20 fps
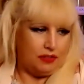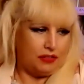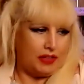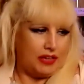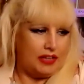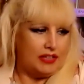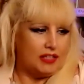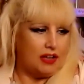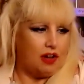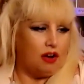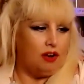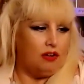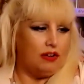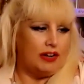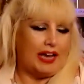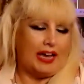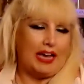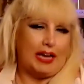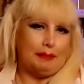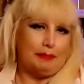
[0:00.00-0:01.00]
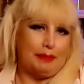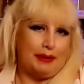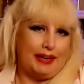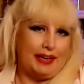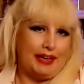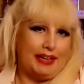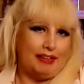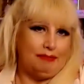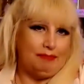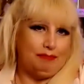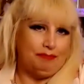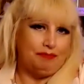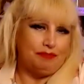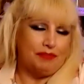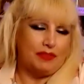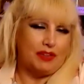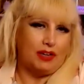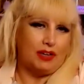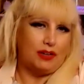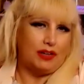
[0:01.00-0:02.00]
things aren't happening,
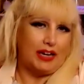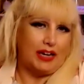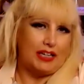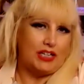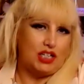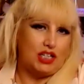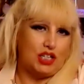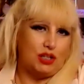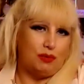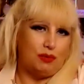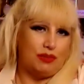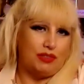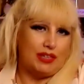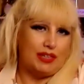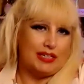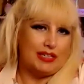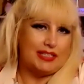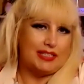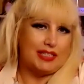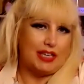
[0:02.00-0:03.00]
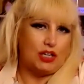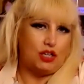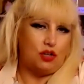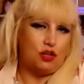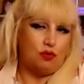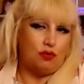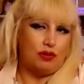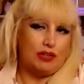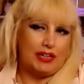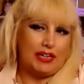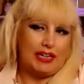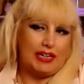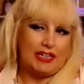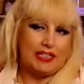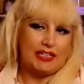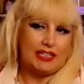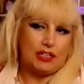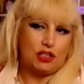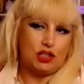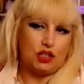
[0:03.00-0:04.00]
okay, to do with this, then you're
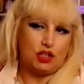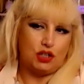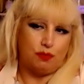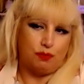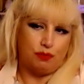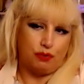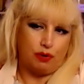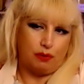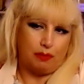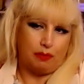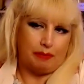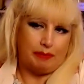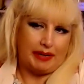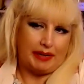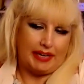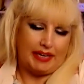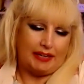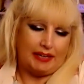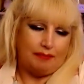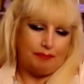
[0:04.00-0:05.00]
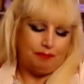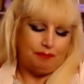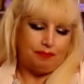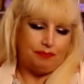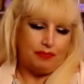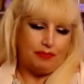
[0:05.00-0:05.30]
needing to probably